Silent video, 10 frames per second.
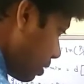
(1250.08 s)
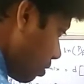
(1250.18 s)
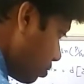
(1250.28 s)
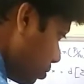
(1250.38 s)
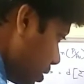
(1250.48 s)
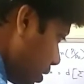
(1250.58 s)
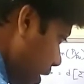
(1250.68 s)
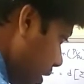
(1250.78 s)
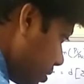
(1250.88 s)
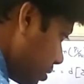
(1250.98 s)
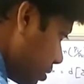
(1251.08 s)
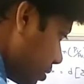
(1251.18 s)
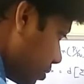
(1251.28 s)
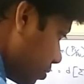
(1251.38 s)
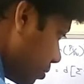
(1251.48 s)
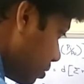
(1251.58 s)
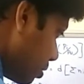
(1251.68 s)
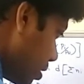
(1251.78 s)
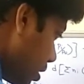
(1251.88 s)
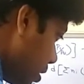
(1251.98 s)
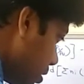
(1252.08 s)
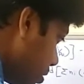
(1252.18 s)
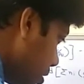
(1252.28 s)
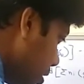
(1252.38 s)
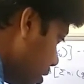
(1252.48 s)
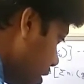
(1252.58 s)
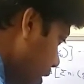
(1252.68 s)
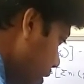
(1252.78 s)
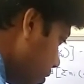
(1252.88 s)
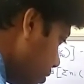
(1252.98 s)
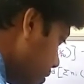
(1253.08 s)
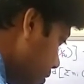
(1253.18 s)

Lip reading: it can also written as ck,